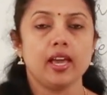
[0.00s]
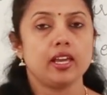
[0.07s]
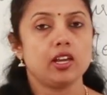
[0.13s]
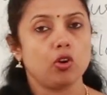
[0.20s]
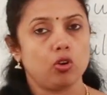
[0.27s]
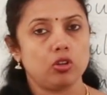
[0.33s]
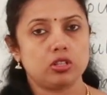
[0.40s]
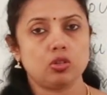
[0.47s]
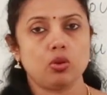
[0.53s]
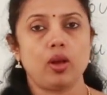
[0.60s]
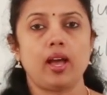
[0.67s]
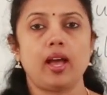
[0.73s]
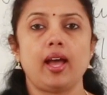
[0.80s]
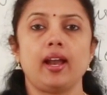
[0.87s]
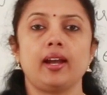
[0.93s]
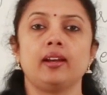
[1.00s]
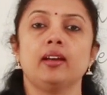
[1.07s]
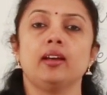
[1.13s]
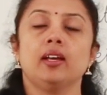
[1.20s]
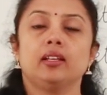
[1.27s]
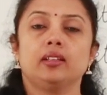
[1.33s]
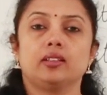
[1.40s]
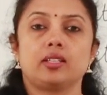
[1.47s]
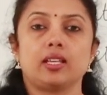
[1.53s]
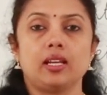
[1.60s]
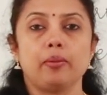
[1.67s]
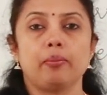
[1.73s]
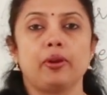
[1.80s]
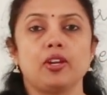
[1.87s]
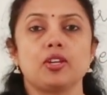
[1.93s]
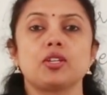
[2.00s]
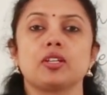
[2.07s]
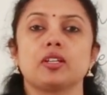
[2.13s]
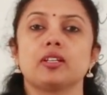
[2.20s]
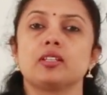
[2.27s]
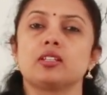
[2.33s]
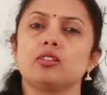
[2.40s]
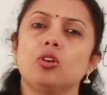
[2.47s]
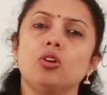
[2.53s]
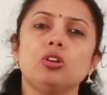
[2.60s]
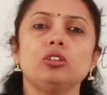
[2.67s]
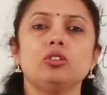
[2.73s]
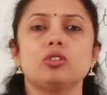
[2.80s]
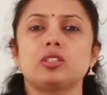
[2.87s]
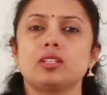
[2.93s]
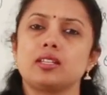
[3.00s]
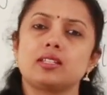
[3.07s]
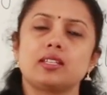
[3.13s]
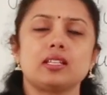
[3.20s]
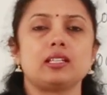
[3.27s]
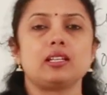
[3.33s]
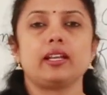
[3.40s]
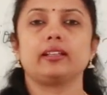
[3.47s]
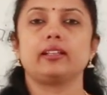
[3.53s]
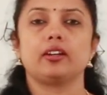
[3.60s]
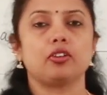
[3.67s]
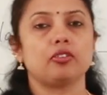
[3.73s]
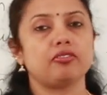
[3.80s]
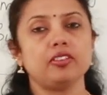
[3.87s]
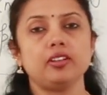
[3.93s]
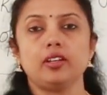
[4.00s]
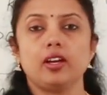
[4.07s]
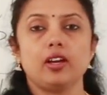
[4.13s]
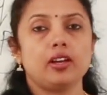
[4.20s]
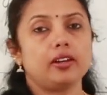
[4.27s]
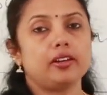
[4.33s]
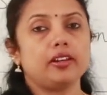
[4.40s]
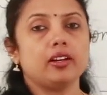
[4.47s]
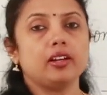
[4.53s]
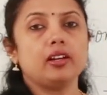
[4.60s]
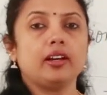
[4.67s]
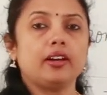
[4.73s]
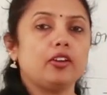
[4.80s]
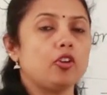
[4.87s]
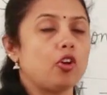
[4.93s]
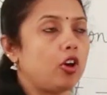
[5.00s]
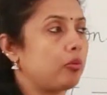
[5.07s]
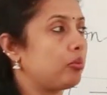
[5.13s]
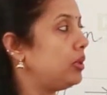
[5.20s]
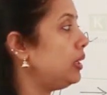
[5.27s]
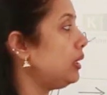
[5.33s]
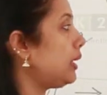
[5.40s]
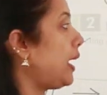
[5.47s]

He also had the celebrations and all those things just like that of a real and a normal